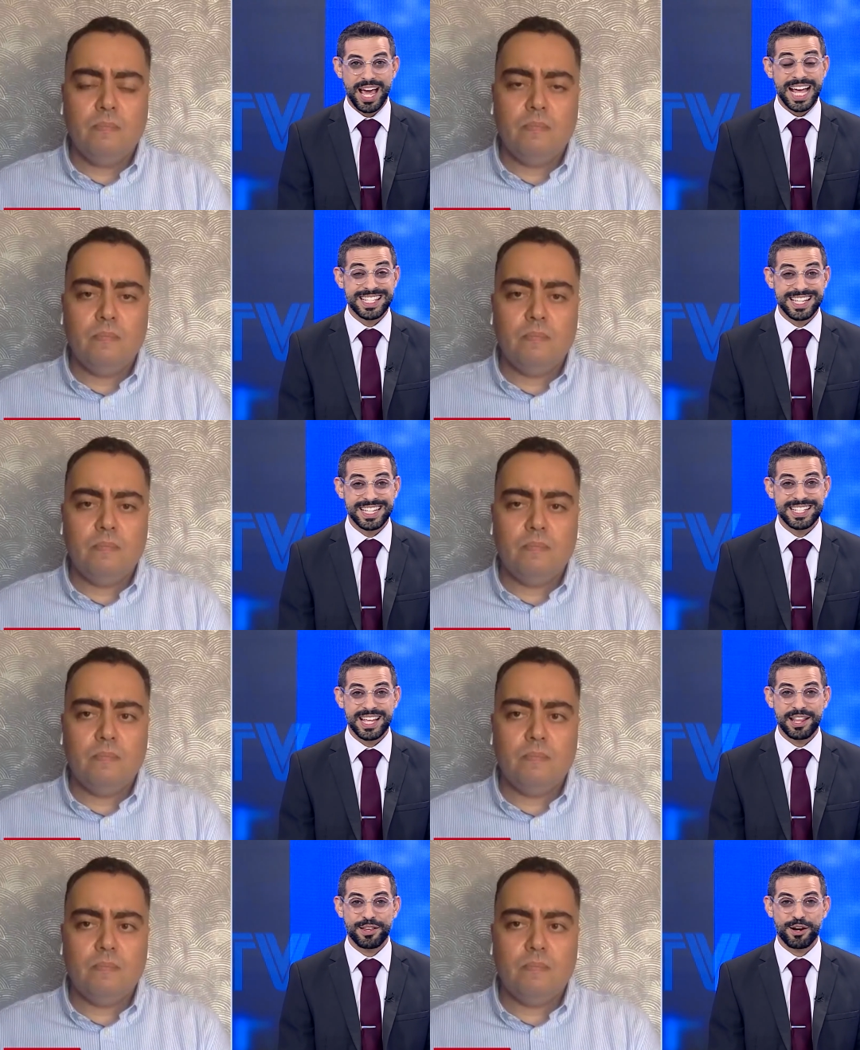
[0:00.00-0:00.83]
Speaker 1: And
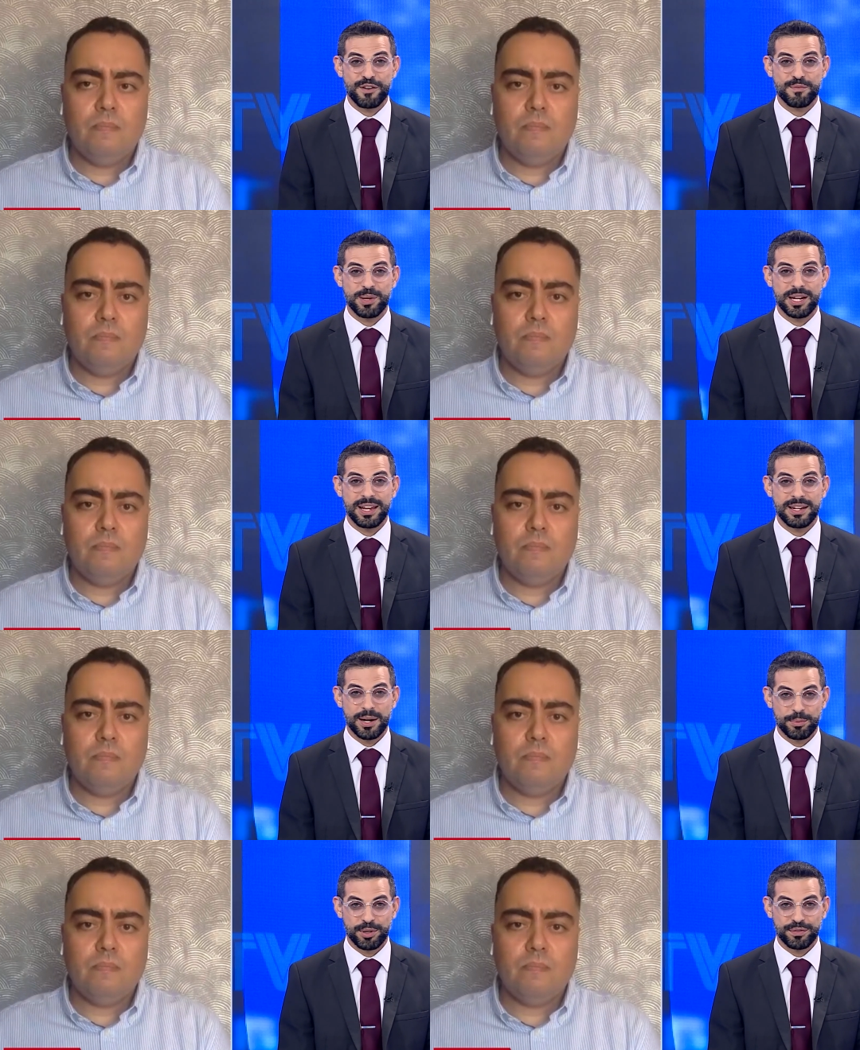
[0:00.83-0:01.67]
since then, there have been a
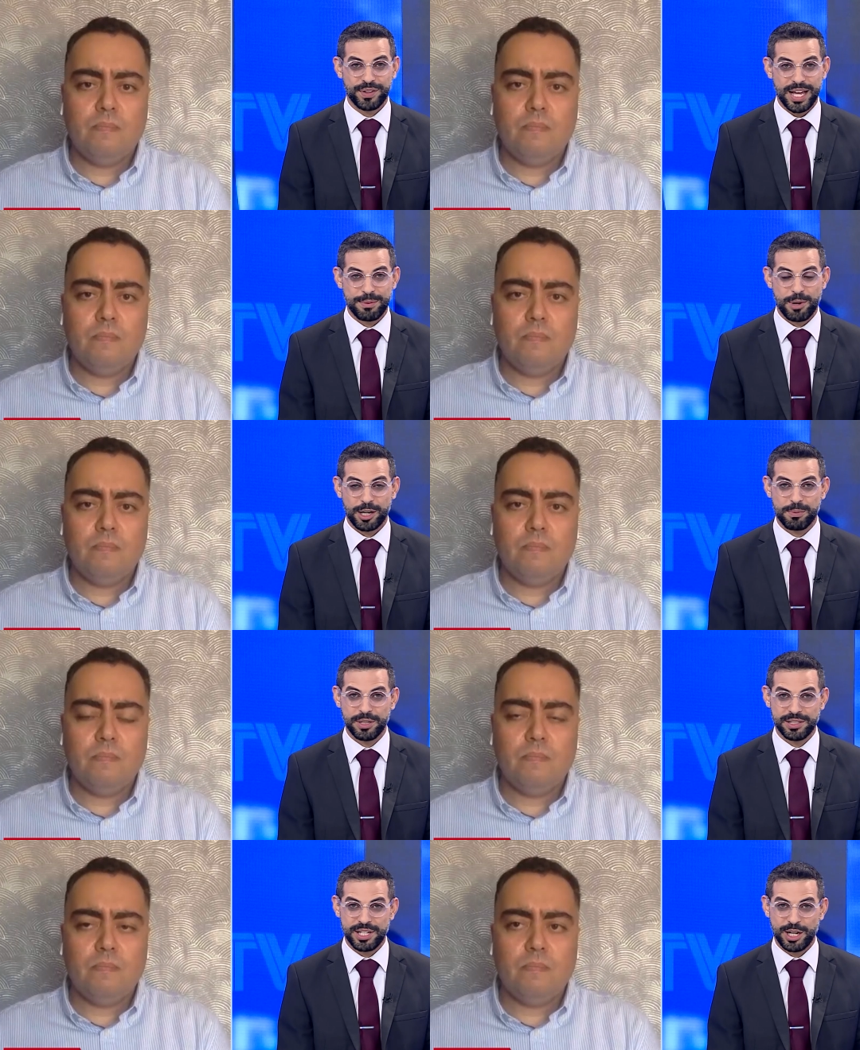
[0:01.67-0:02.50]
number of landmark
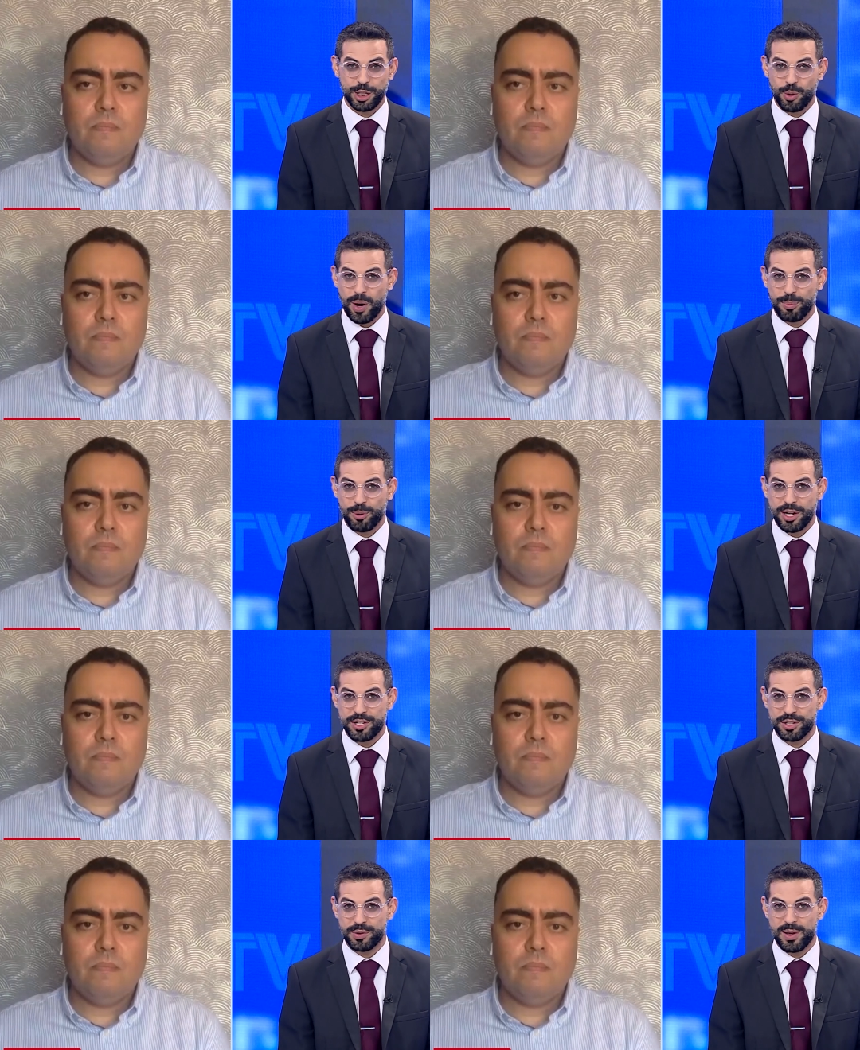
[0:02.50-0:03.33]
military
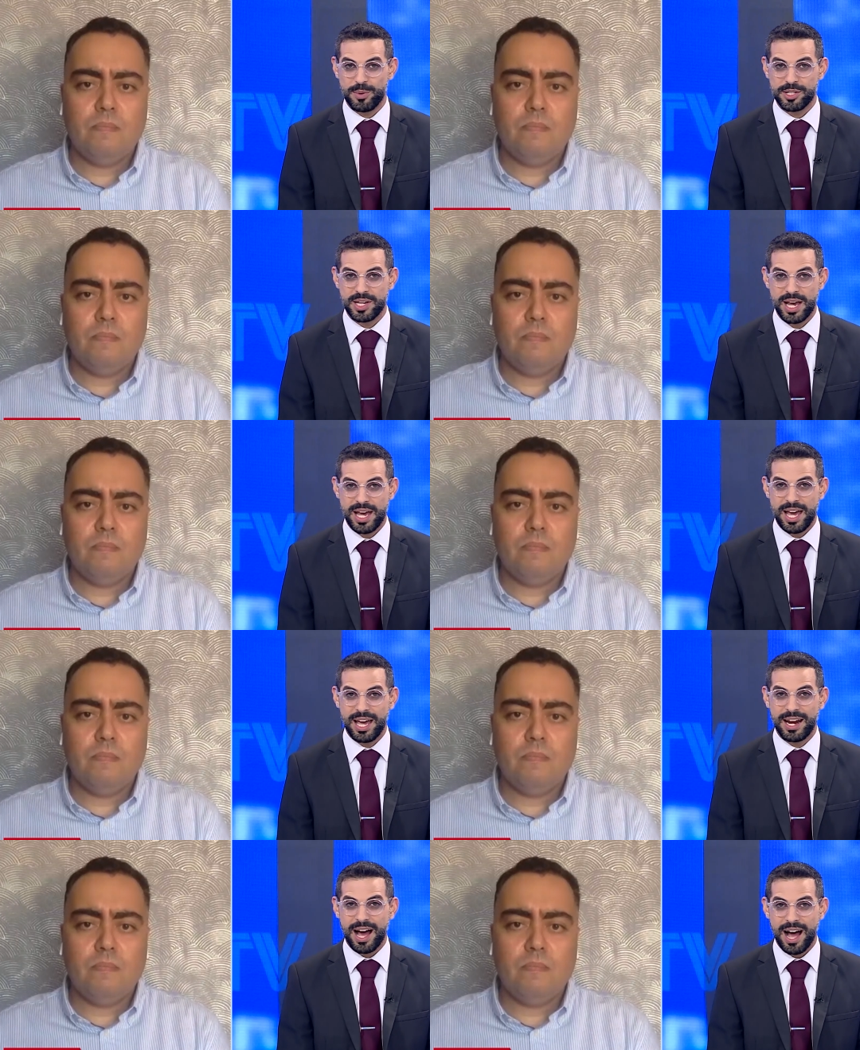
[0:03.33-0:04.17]
cooperation agreements
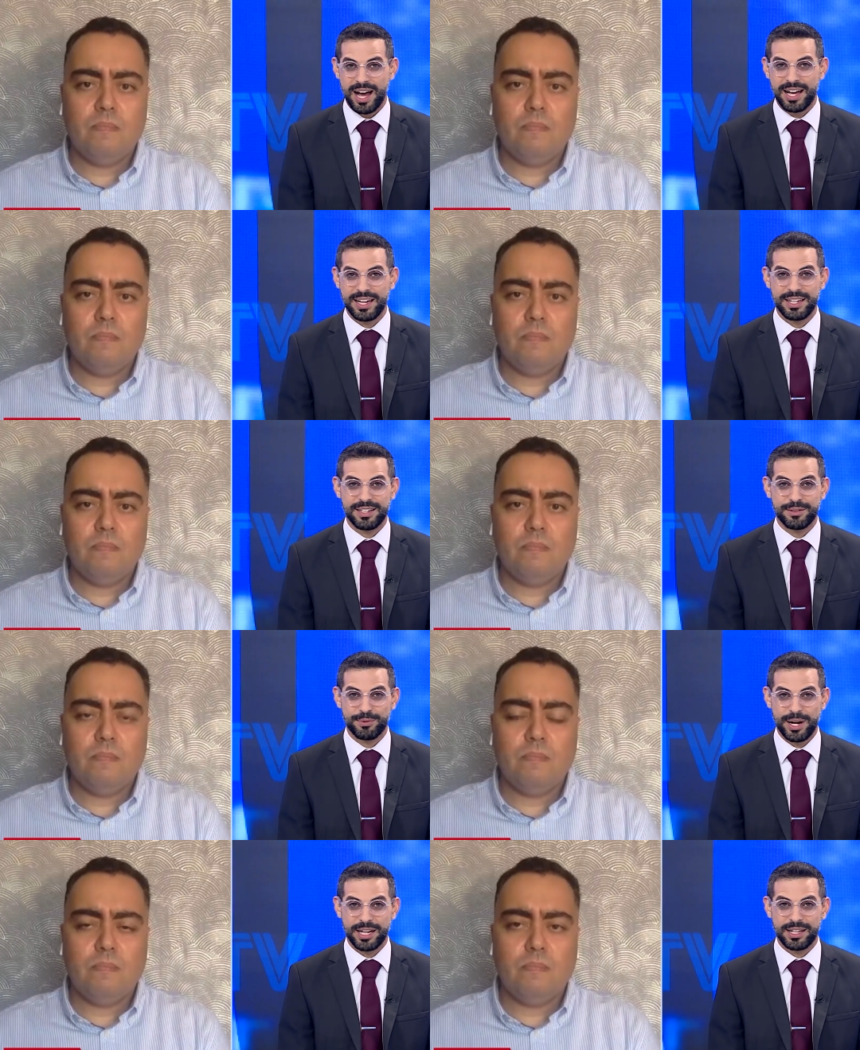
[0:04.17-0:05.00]
and
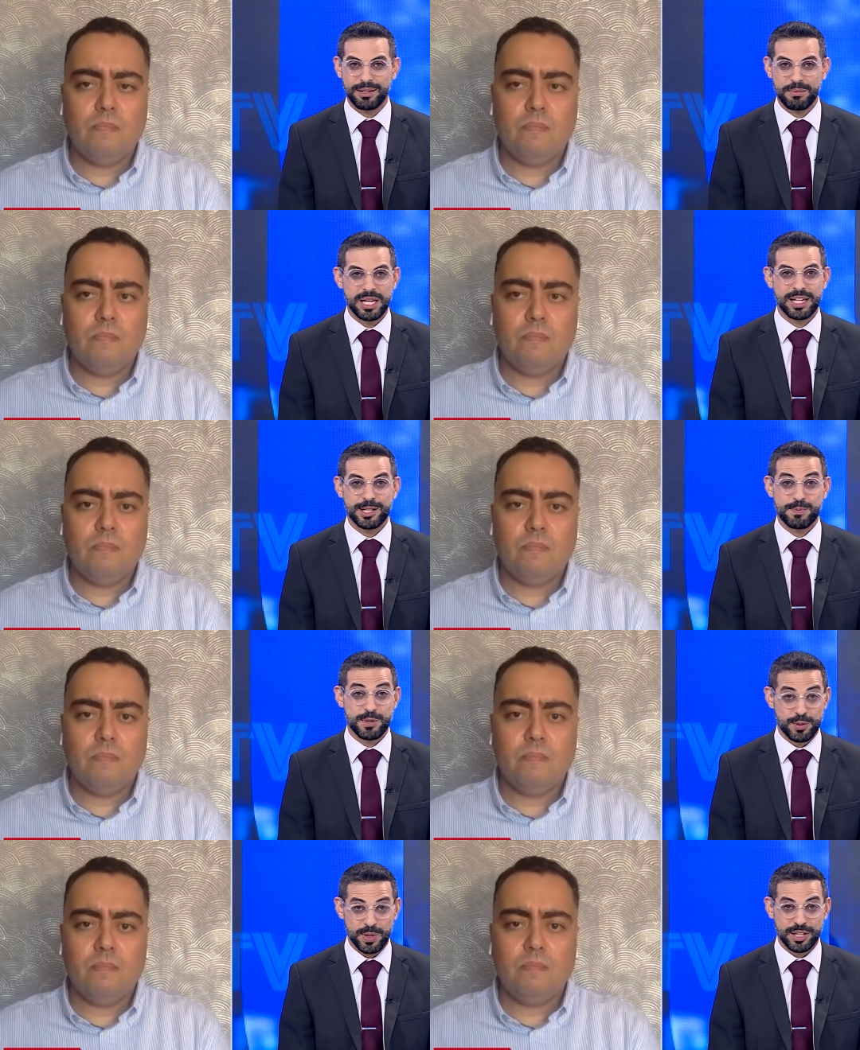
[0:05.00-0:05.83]
high-ranking meetings
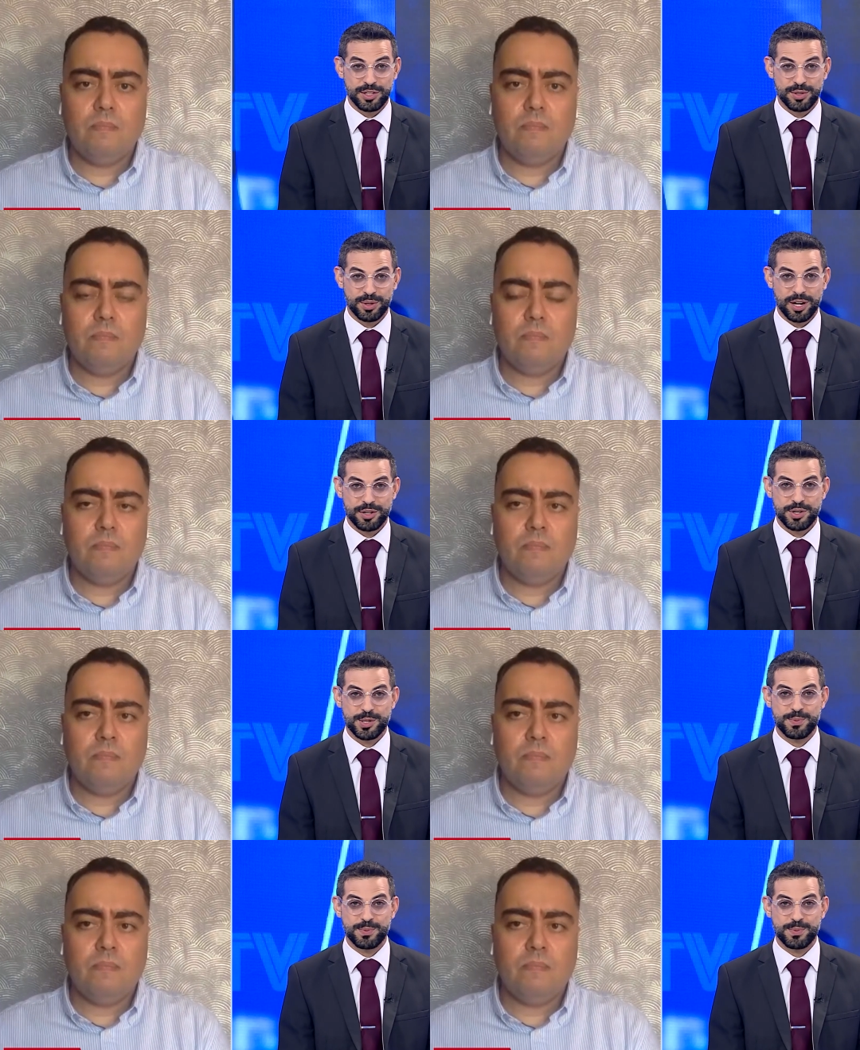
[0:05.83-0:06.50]
between the two countries,